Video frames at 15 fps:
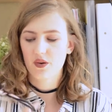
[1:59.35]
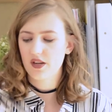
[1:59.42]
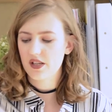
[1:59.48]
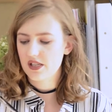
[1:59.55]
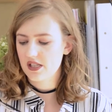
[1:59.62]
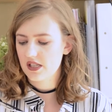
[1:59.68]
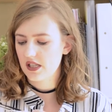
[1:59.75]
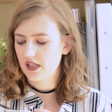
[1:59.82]

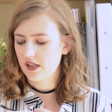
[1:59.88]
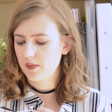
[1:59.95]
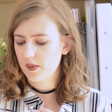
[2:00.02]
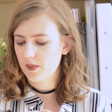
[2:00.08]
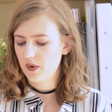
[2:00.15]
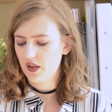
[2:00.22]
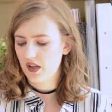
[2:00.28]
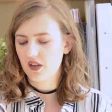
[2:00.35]
This is a little bit
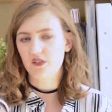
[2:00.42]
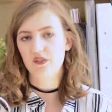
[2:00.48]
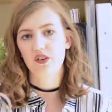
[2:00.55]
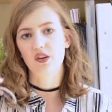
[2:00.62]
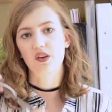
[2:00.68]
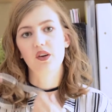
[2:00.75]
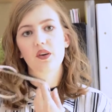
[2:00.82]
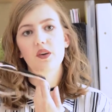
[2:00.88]
more like of
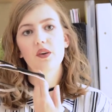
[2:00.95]
a